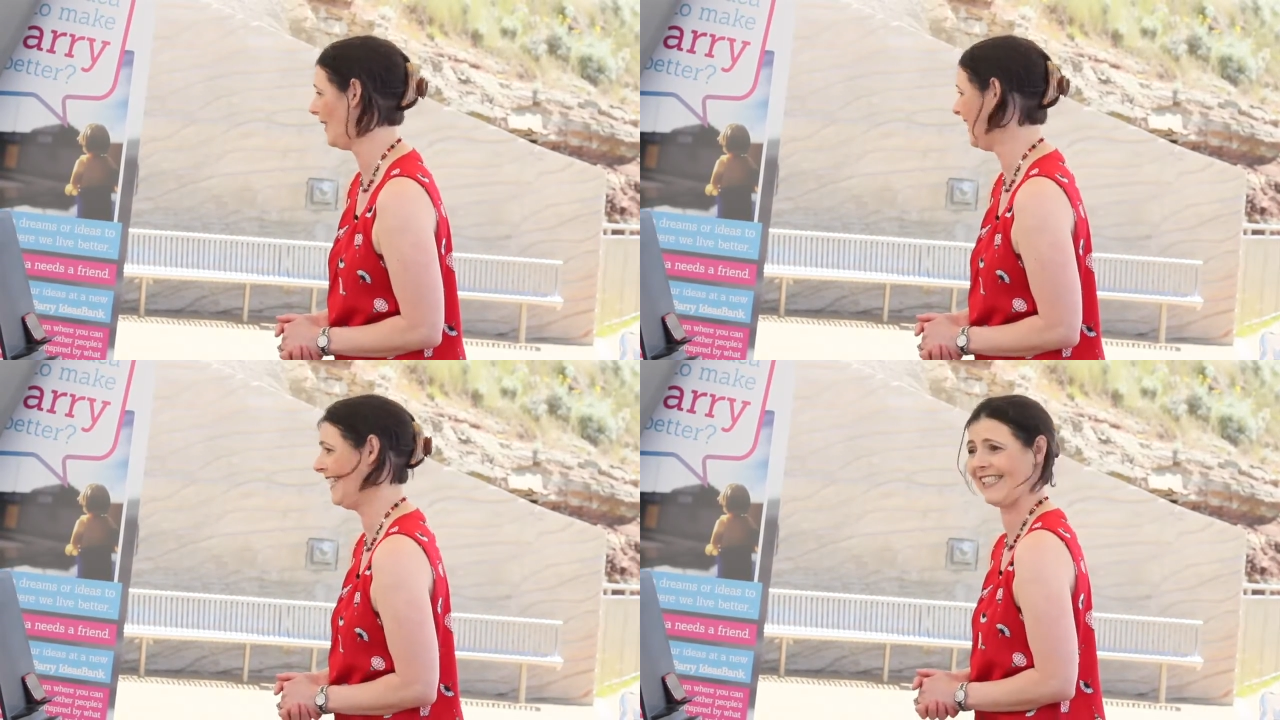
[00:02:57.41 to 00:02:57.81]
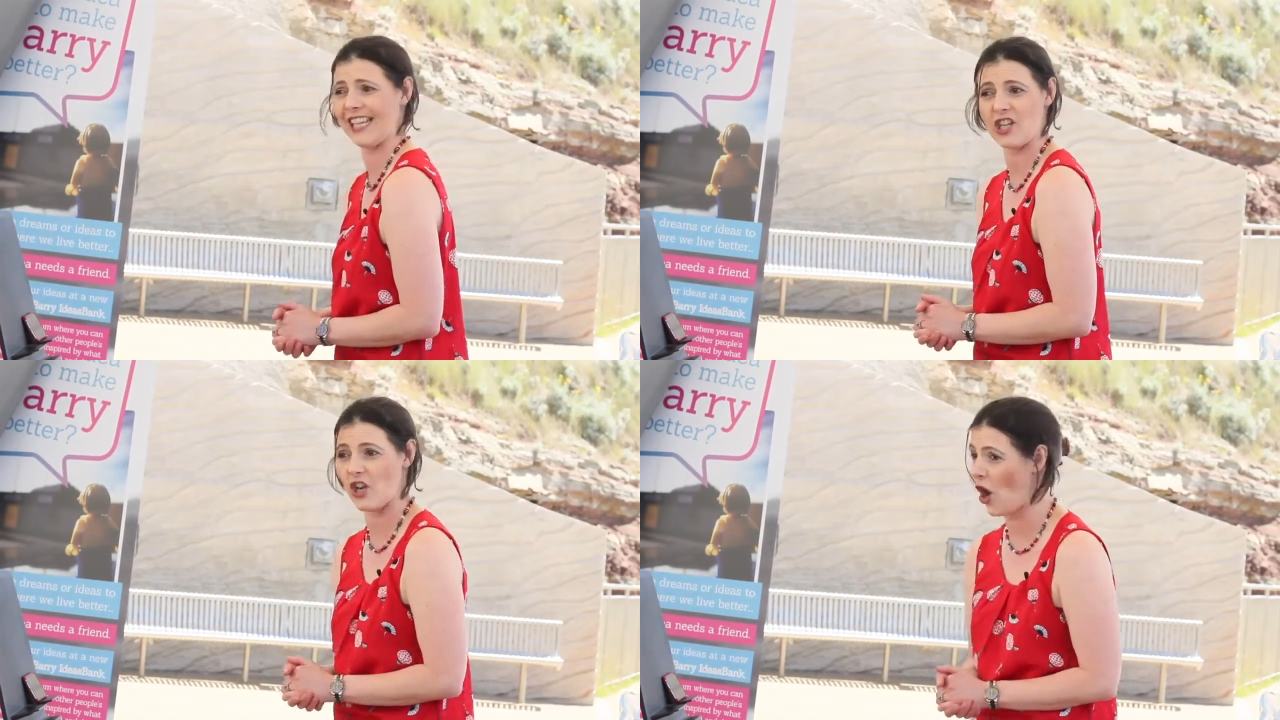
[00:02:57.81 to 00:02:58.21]
And he
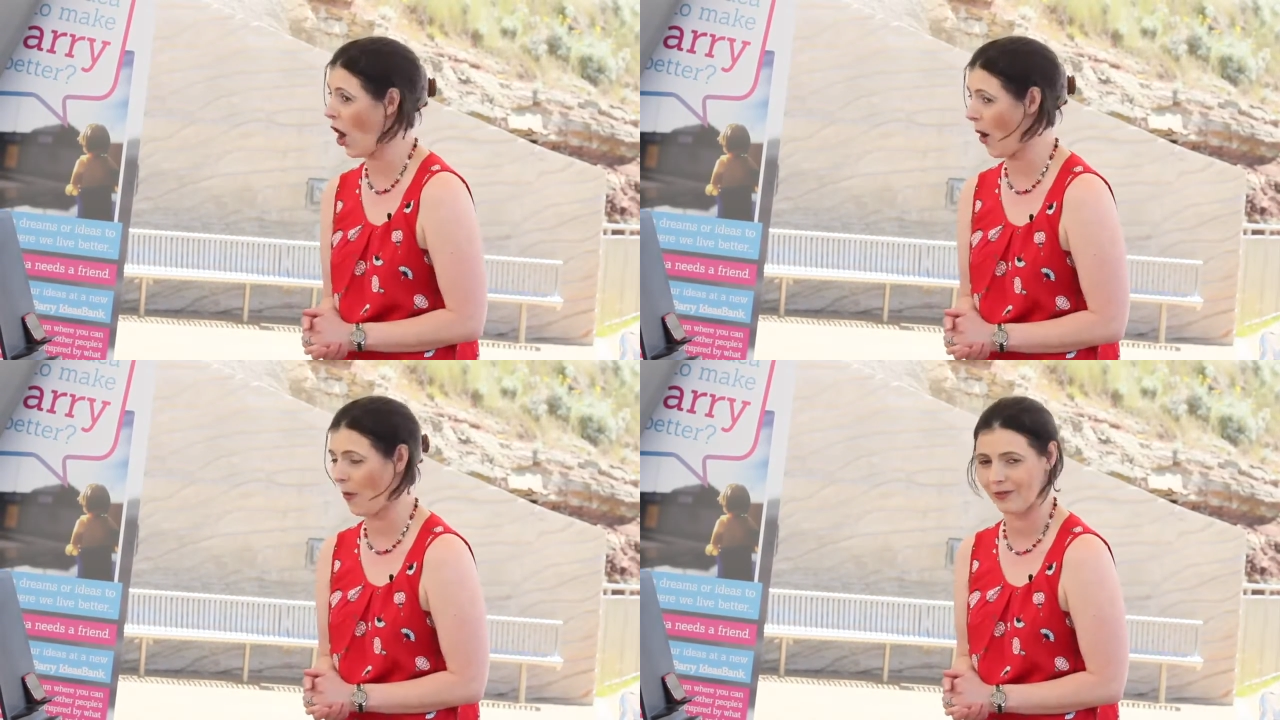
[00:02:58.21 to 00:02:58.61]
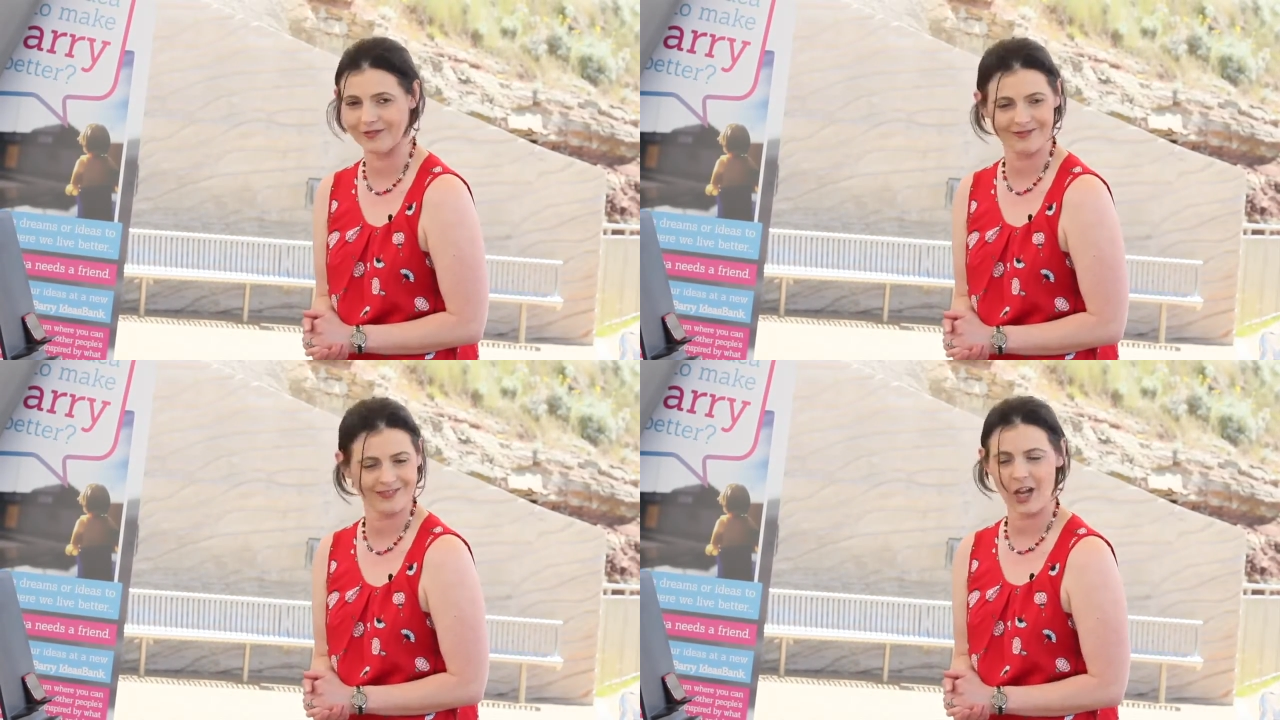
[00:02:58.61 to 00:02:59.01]
said, no.
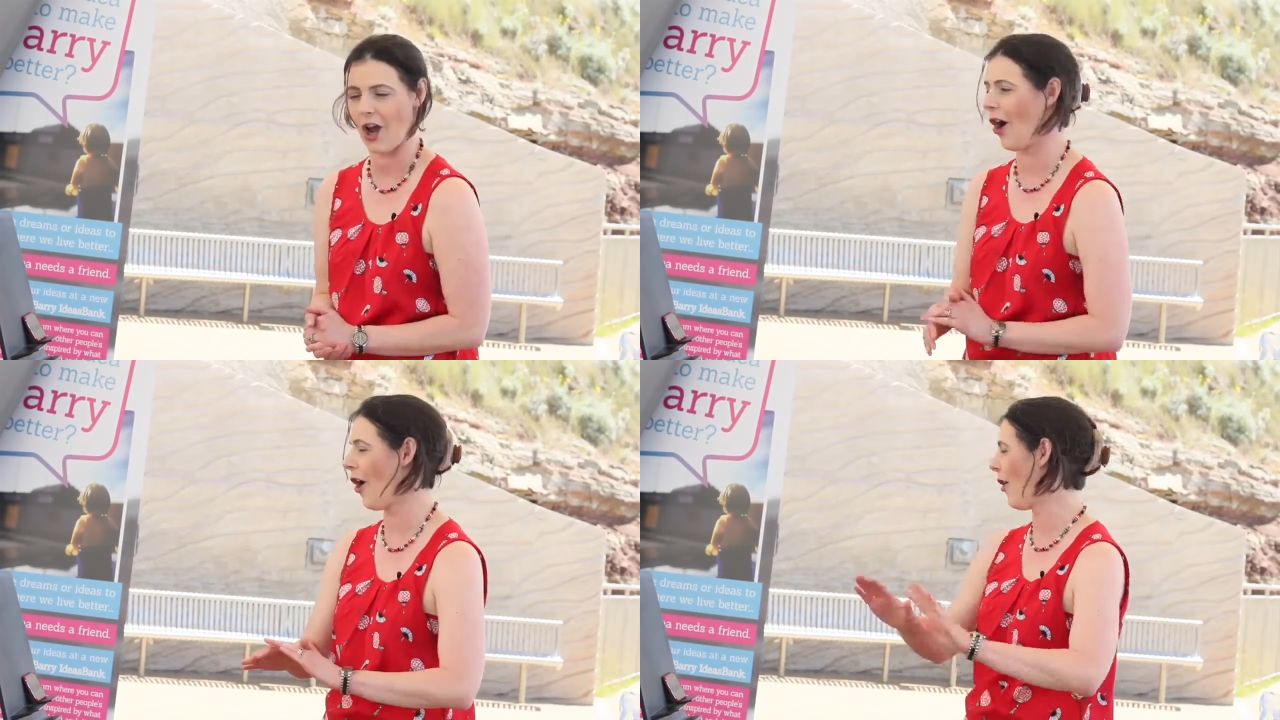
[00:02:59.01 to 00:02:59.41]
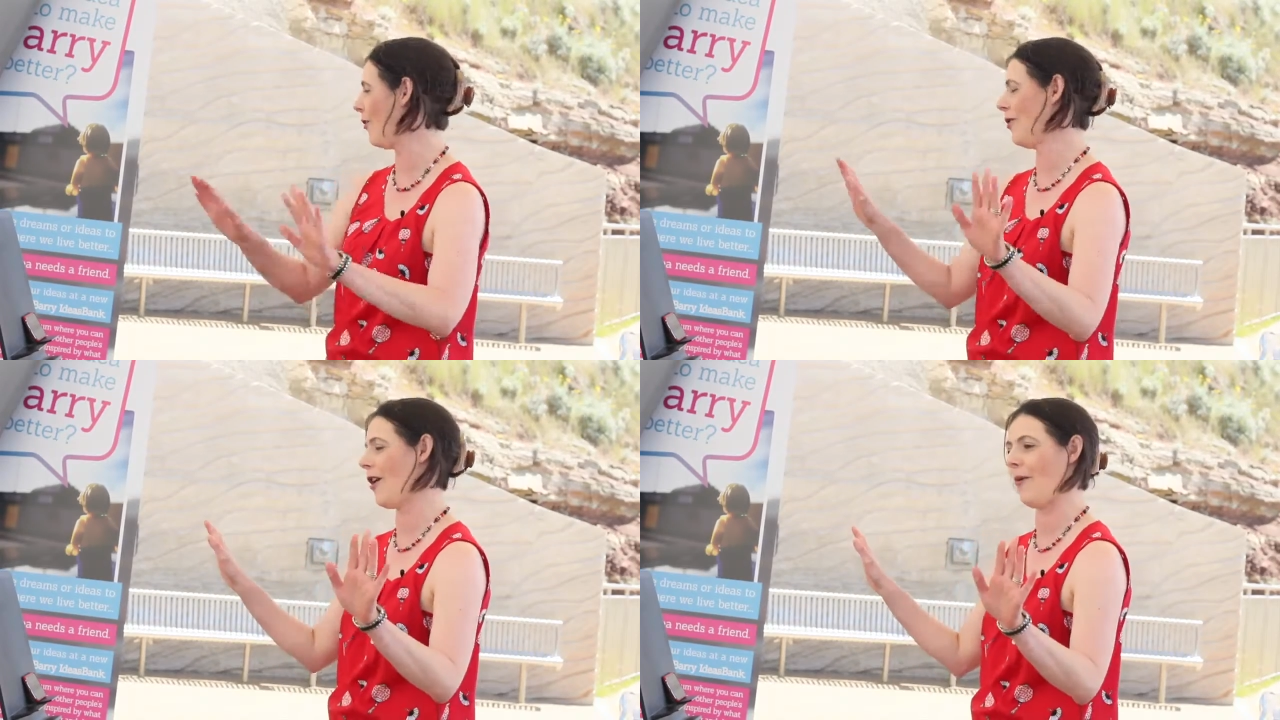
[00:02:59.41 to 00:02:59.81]

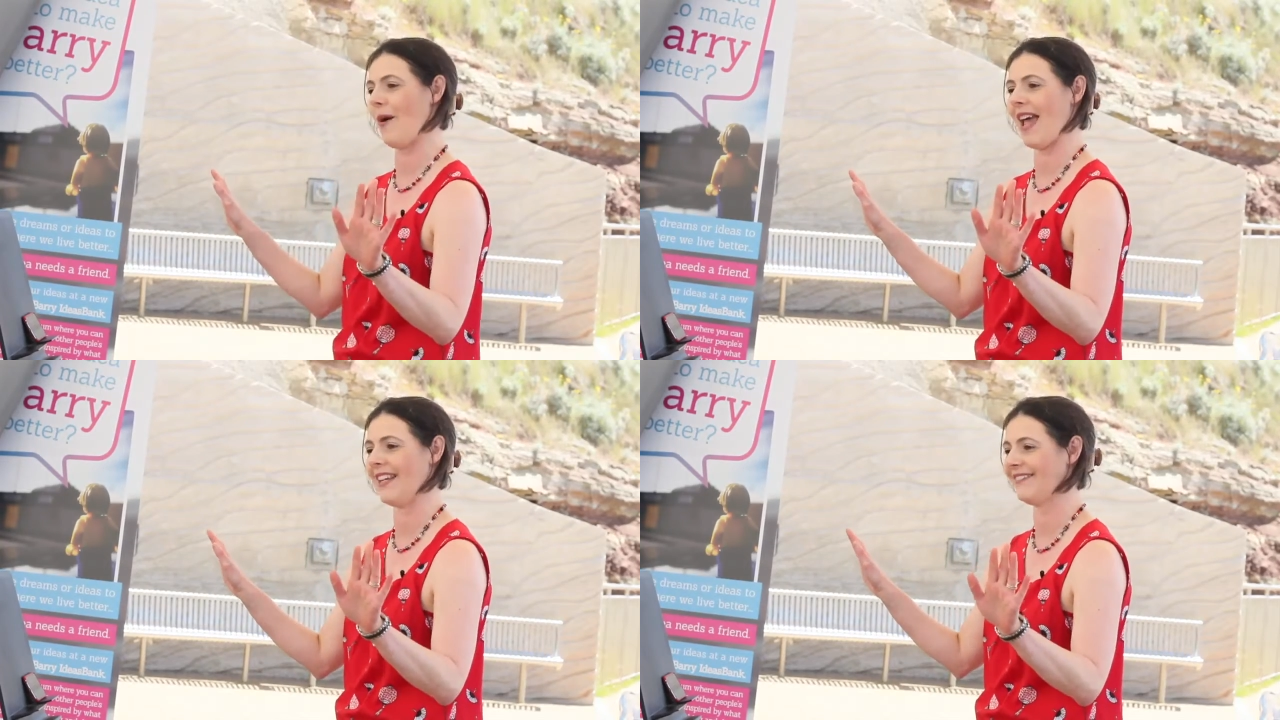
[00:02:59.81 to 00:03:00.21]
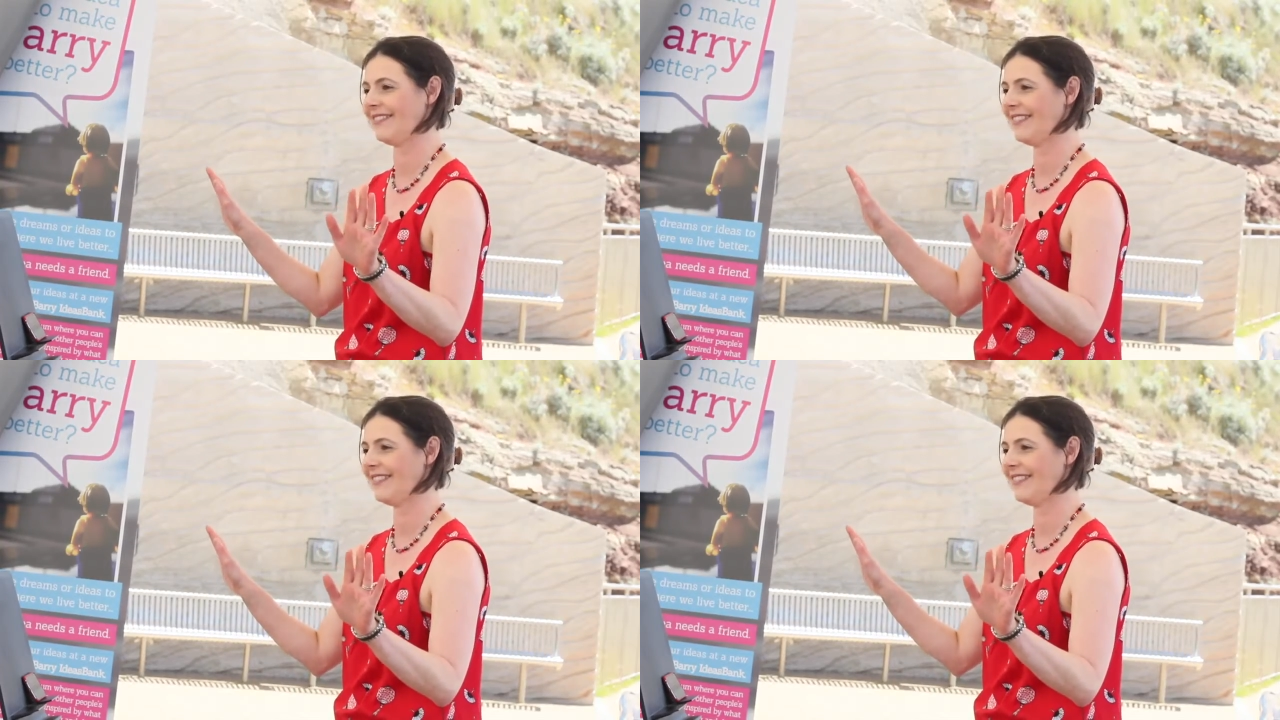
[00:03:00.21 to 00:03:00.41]
Oh, no way.